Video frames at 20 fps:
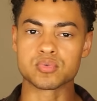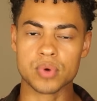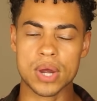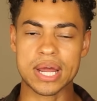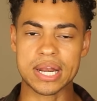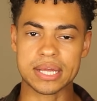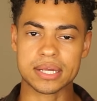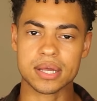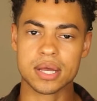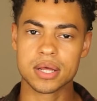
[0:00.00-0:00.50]

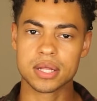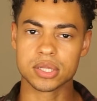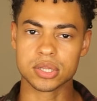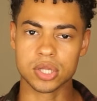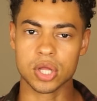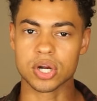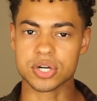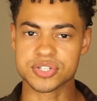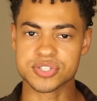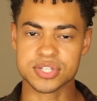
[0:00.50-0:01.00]
Reddick,
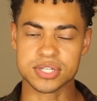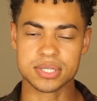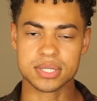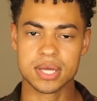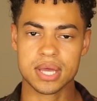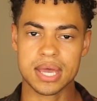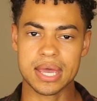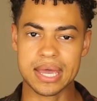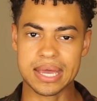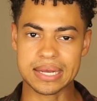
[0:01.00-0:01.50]

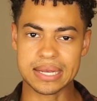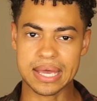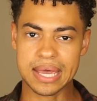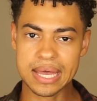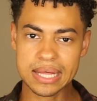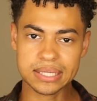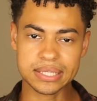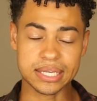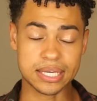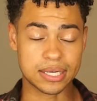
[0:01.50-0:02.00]
Larson, and
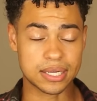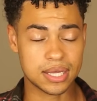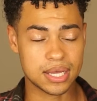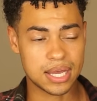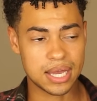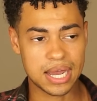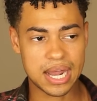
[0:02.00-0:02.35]
Elliott.